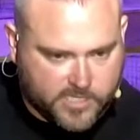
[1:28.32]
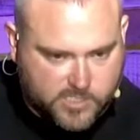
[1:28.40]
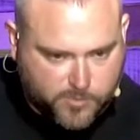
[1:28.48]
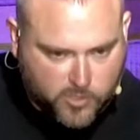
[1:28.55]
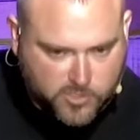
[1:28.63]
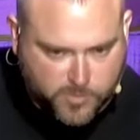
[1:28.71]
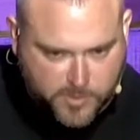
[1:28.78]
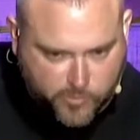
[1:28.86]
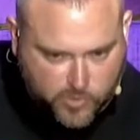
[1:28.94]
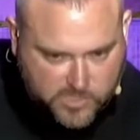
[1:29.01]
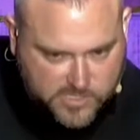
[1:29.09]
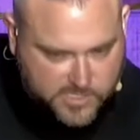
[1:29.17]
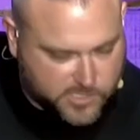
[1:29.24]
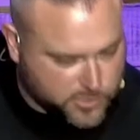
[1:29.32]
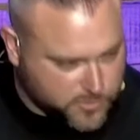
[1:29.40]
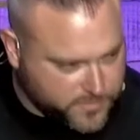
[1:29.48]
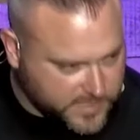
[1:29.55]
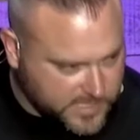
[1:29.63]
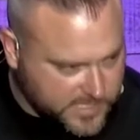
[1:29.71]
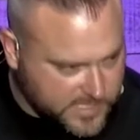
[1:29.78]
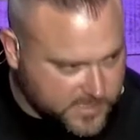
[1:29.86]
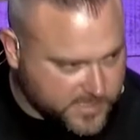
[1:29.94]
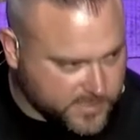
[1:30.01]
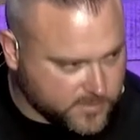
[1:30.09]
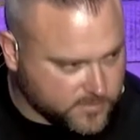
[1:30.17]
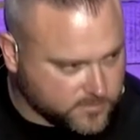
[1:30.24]
It spoke to people and said, do you feel
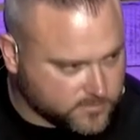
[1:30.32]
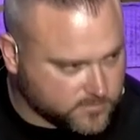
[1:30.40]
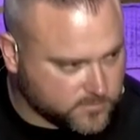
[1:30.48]
anything?